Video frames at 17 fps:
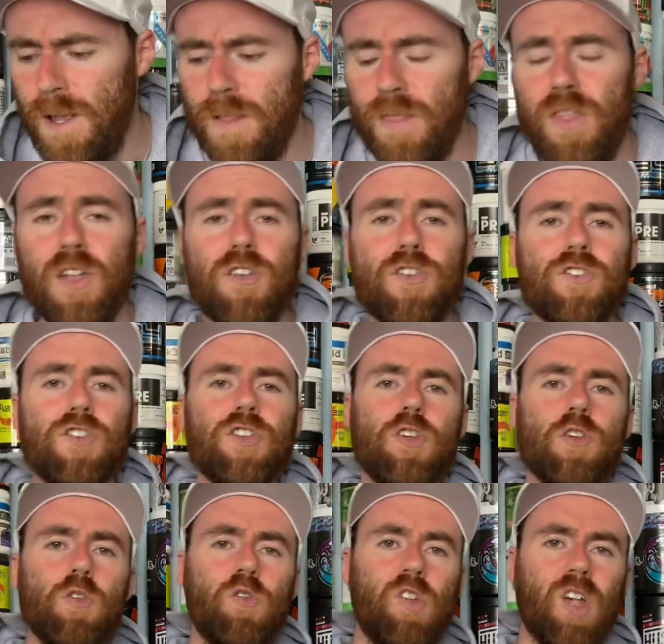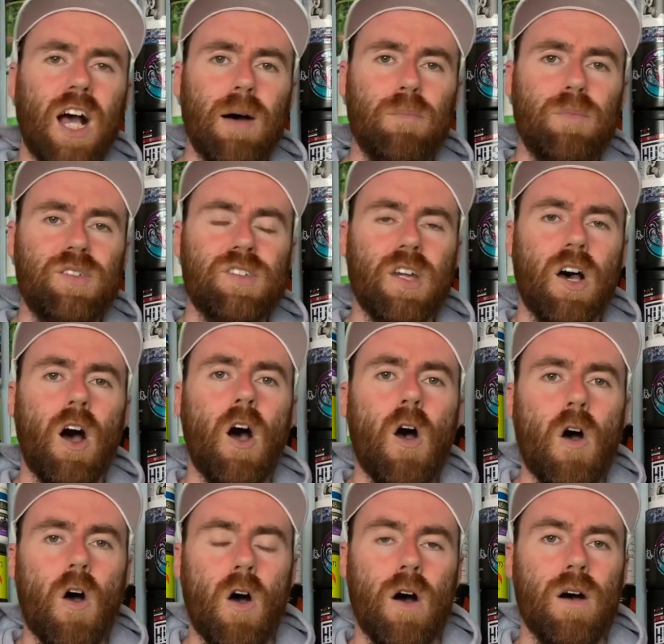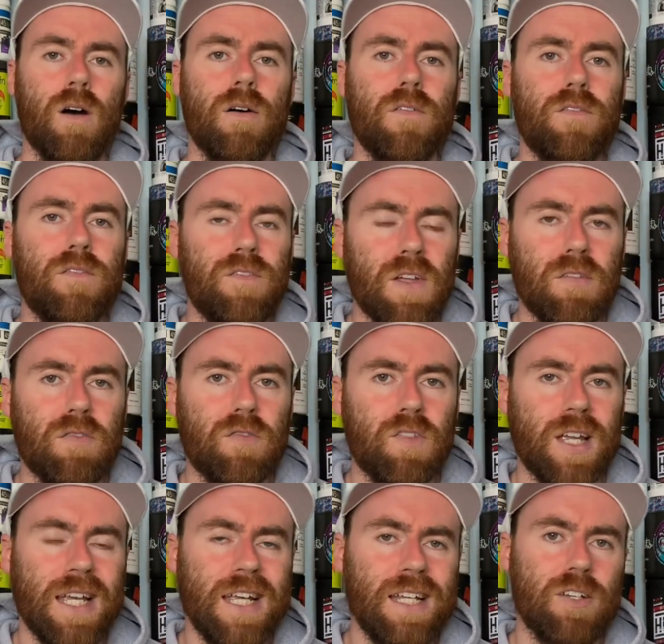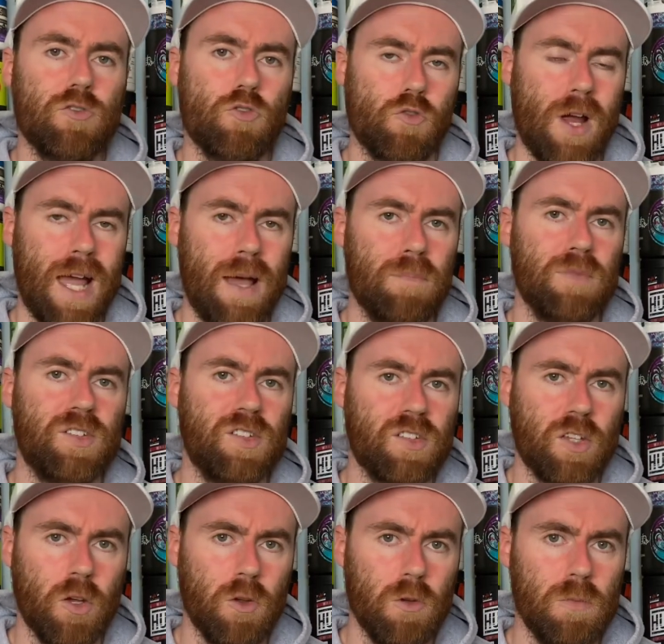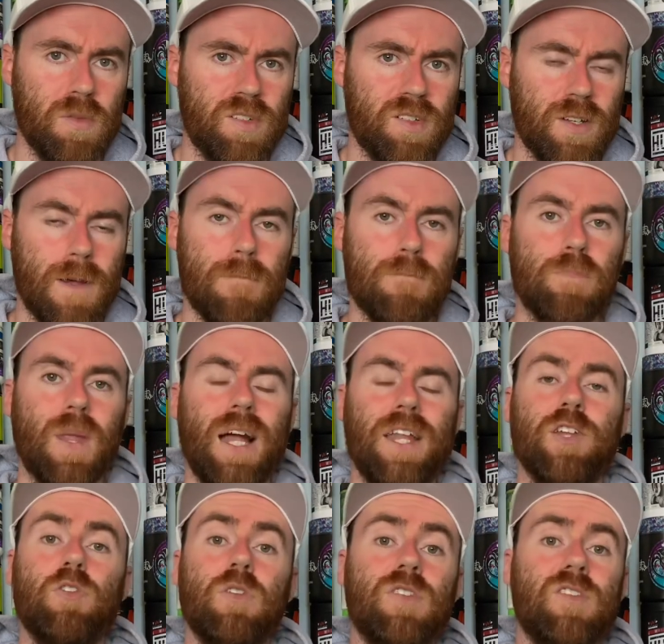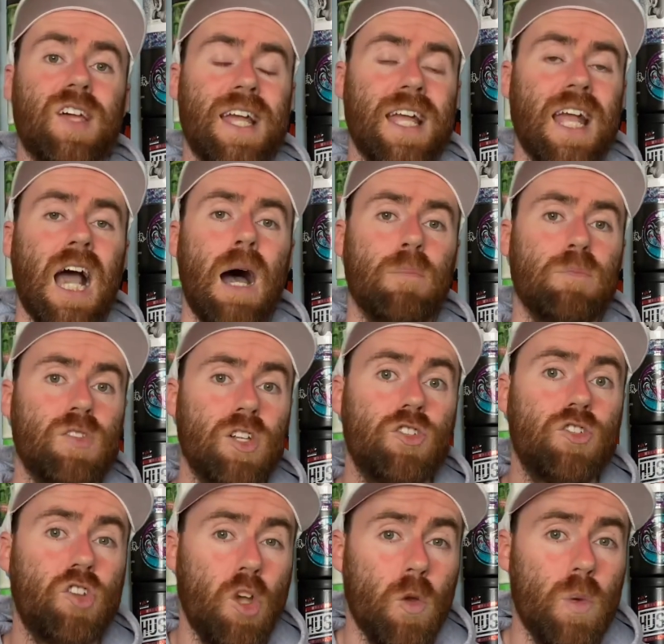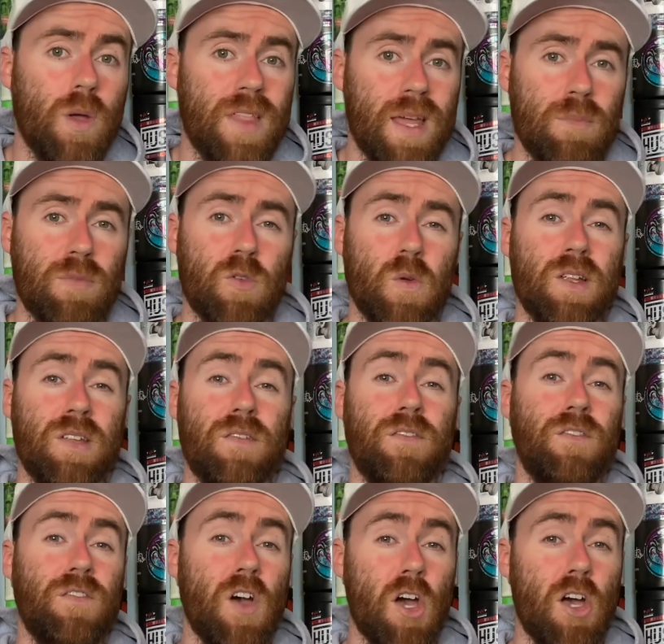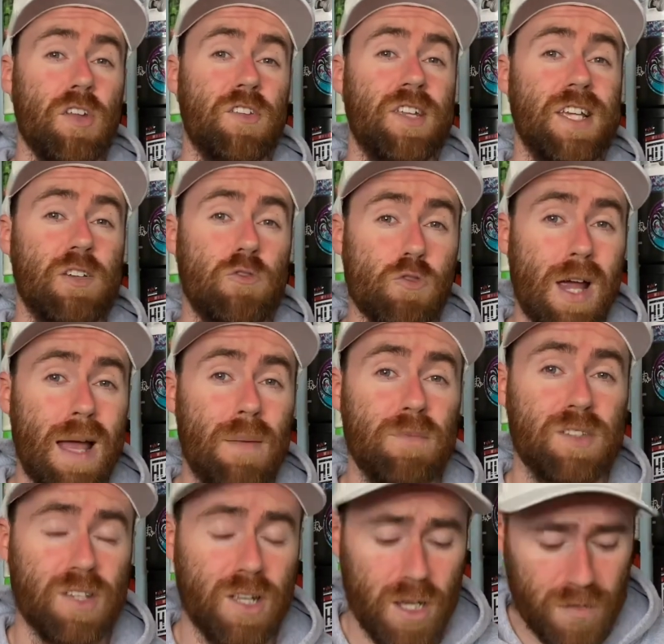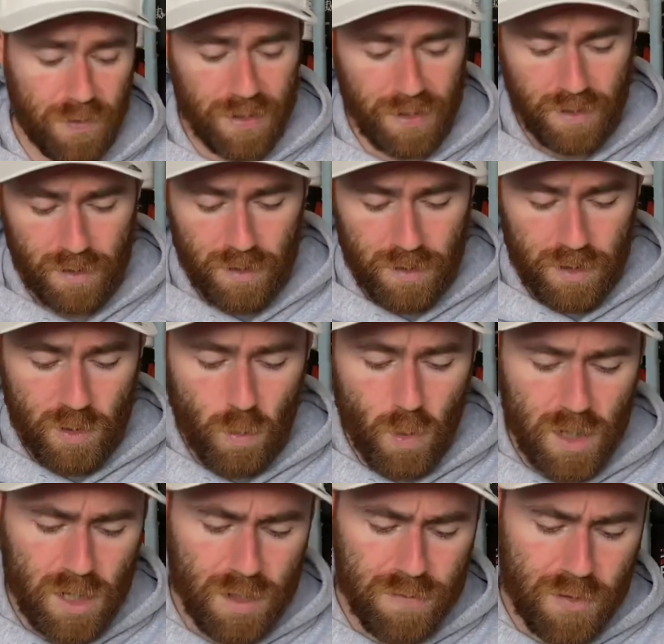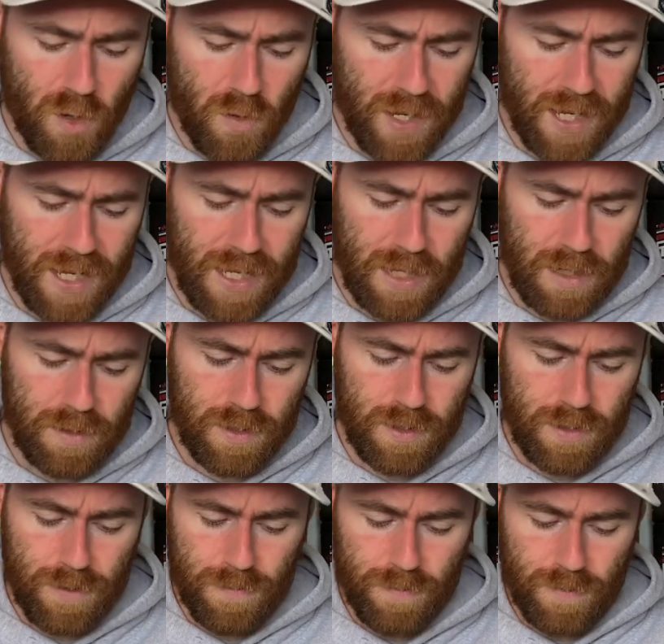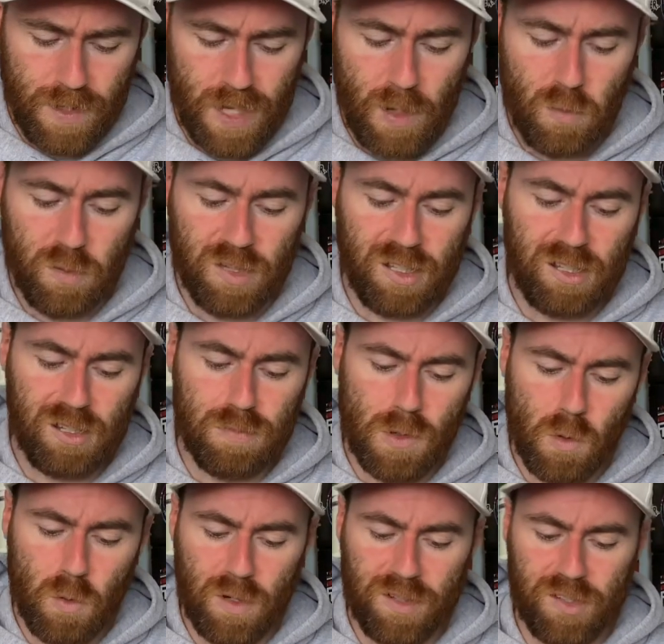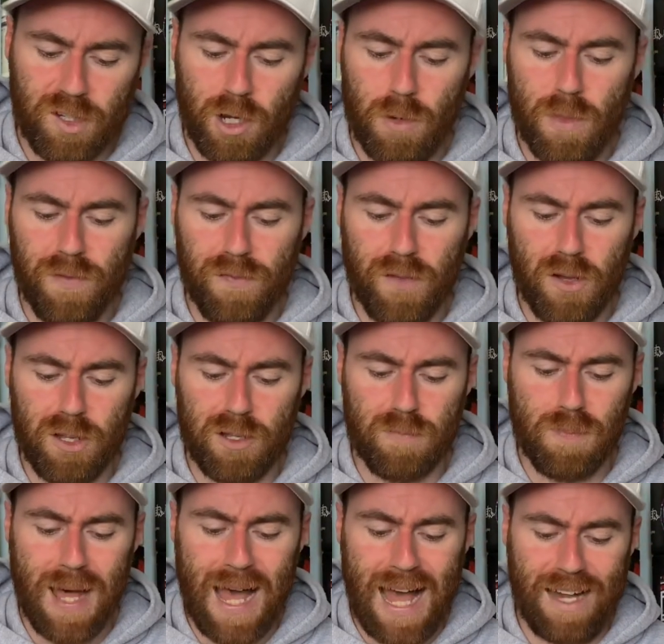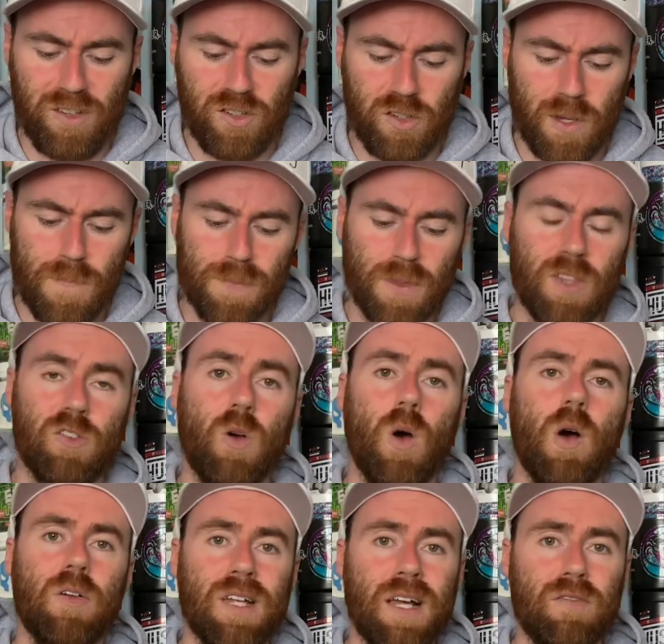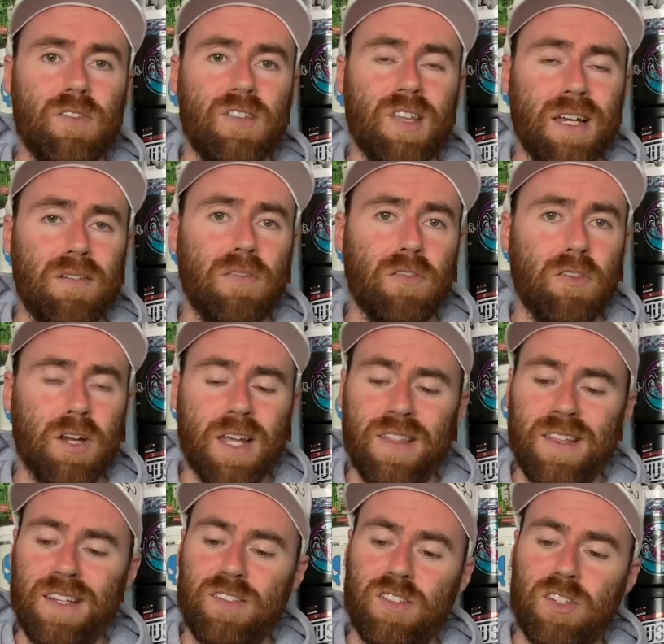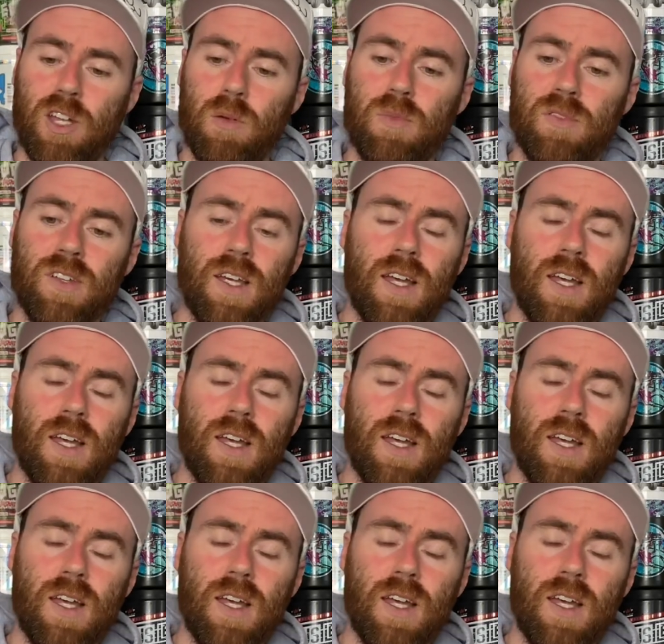The new tubs are 15 gram scoops and you can take up to 2 of them. So it's 30 gram serving. The one I've got here, it was a smaller scoop, the first batch. So I would have to take 3 of these scoops.